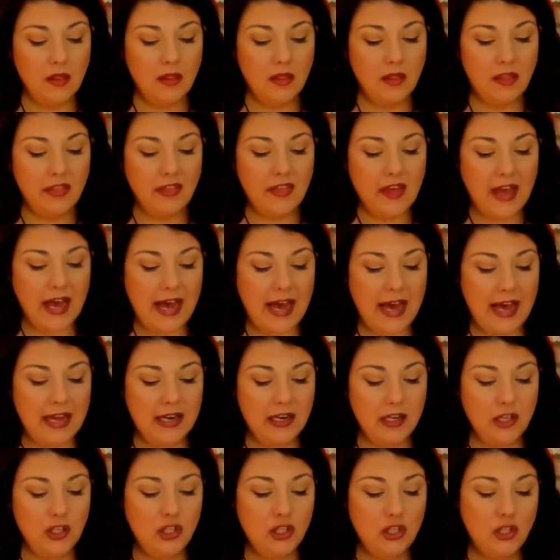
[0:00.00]
that
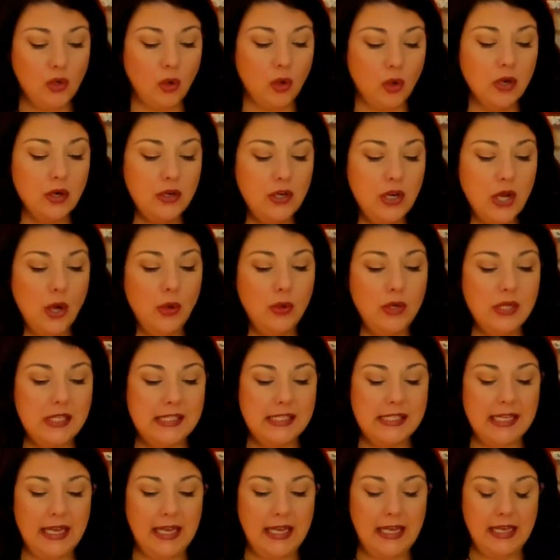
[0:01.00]
you're
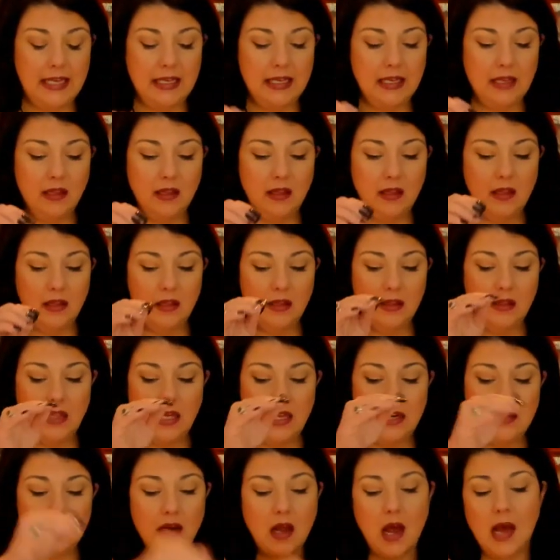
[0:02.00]
noticing
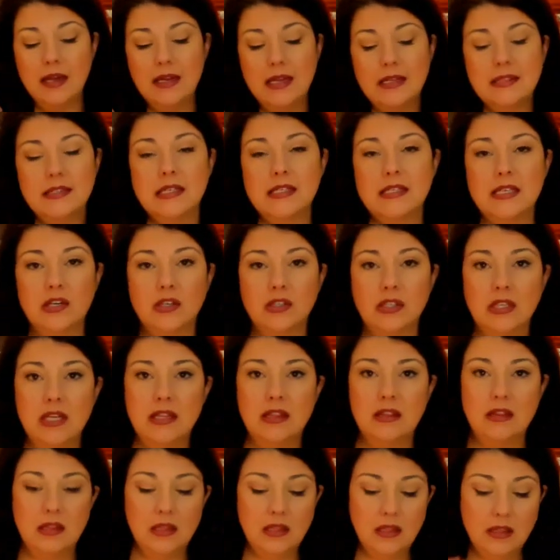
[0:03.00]
that not necessarily
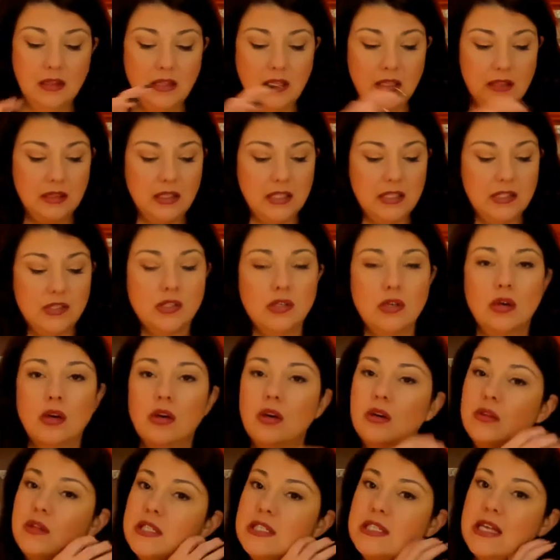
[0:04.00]
that this
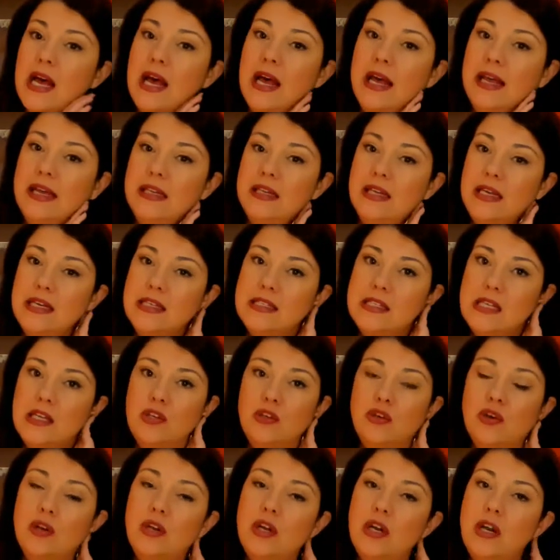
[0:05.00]
earth sign isn't
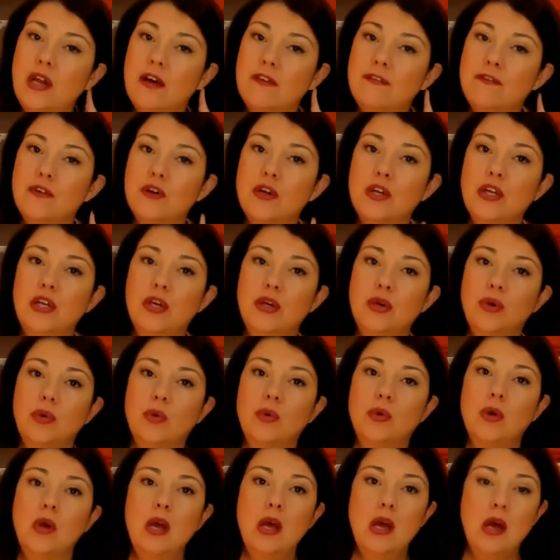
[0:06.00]
good enough for you,
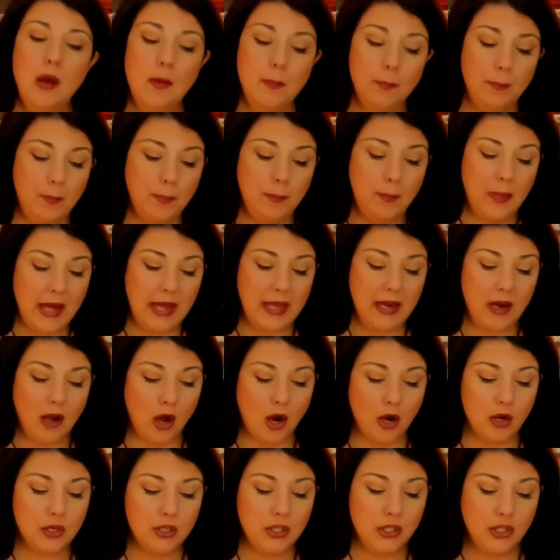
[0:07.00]
but
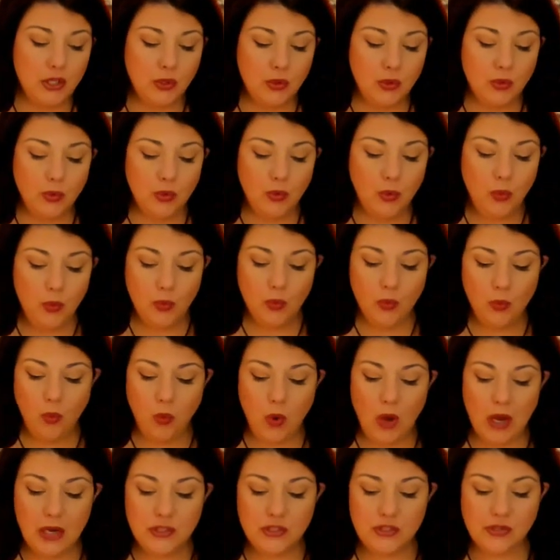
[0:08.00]
are you
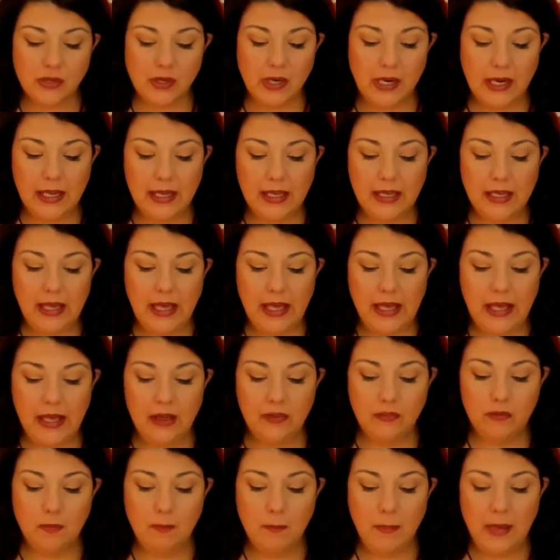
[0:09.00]
wondering
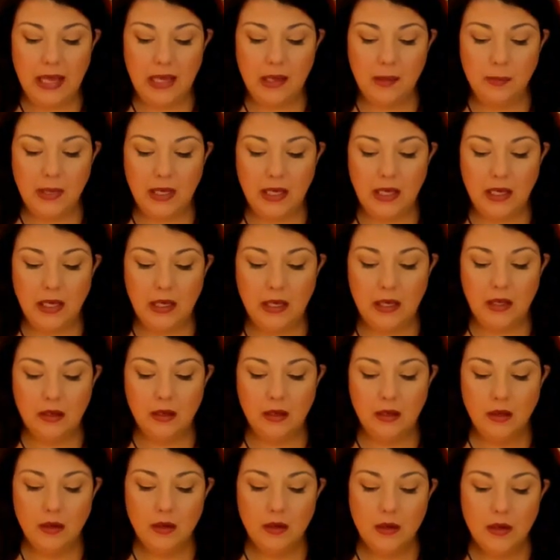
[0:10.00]
if maybe
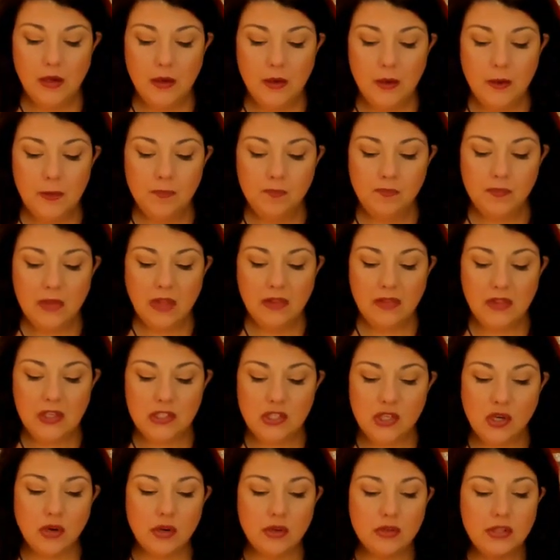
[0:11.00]
this
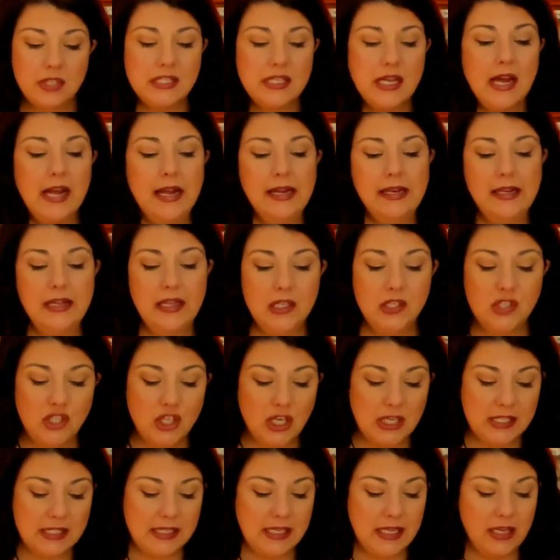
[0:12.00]
earth sign is
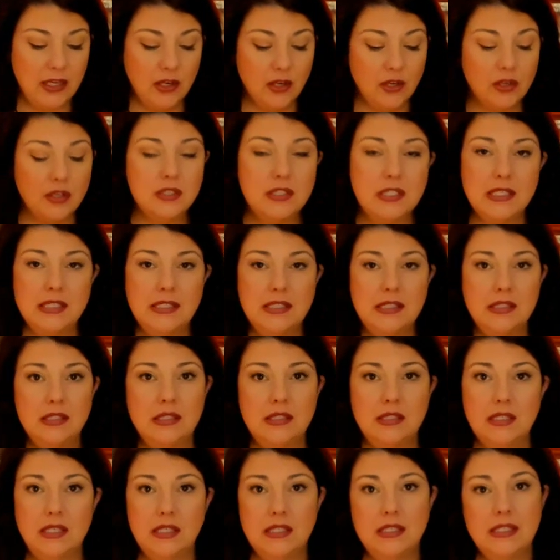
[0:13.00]
just here
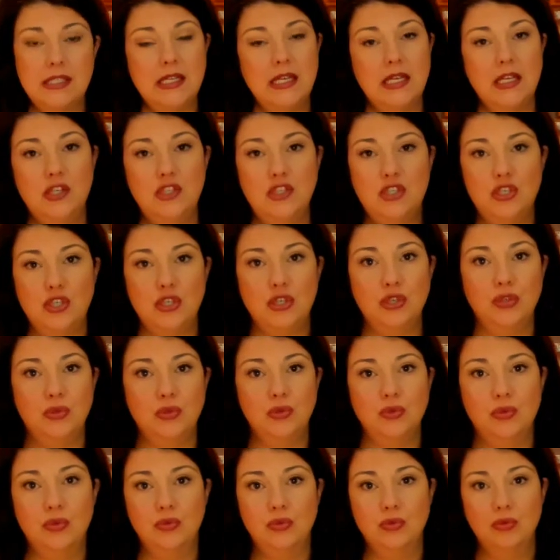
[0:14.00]
to teach
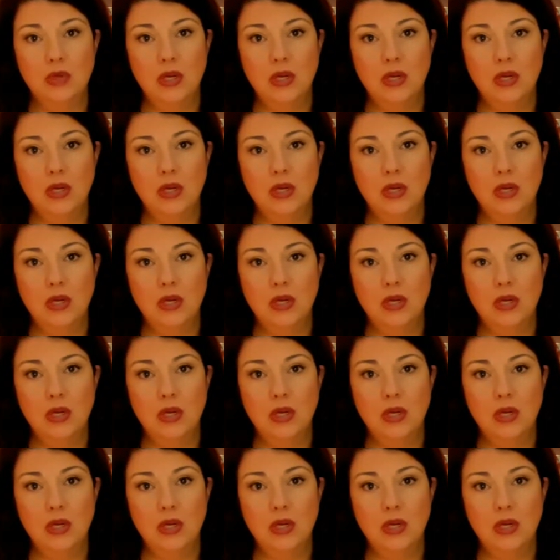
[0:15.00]
you